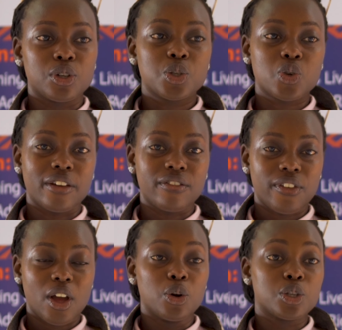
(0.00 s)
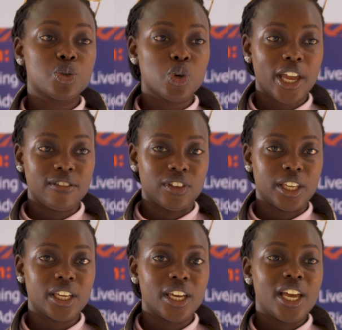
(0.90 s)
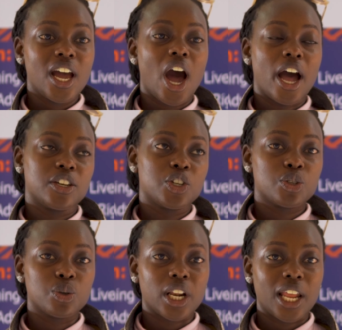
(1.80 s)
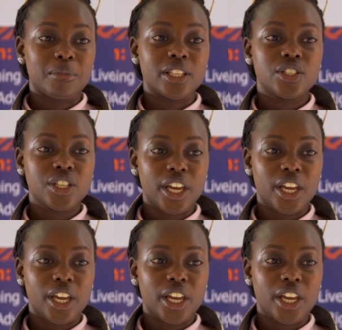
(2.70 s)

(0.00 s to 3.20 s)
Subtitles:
on striving due to climate